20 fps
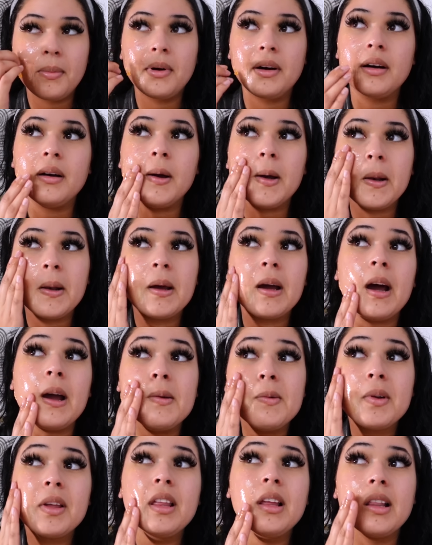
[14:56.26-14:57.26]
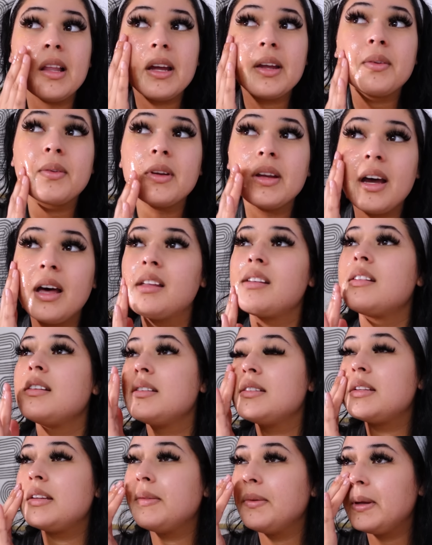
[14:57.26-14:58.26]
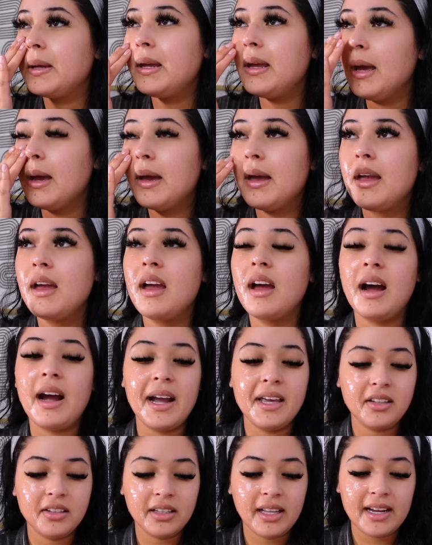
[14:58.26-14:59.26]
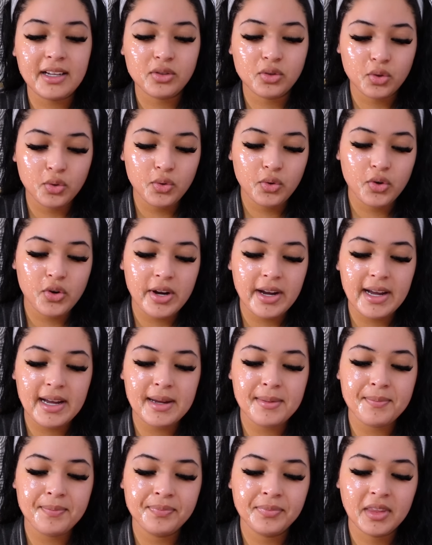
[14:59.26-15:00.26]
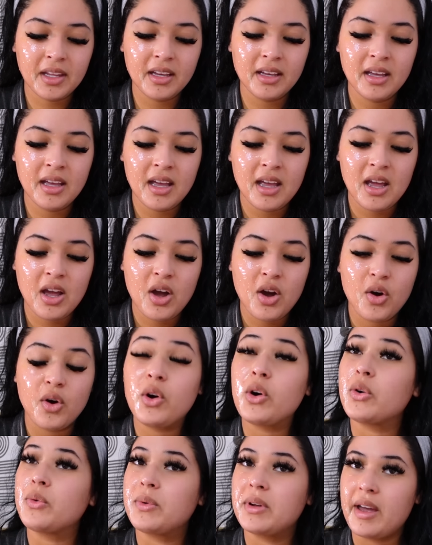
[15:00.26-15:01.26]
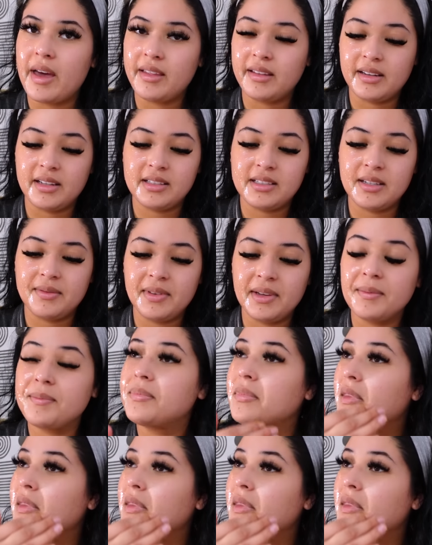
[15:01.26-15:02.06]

but I really like reality T V. I either like true crime or reality T V.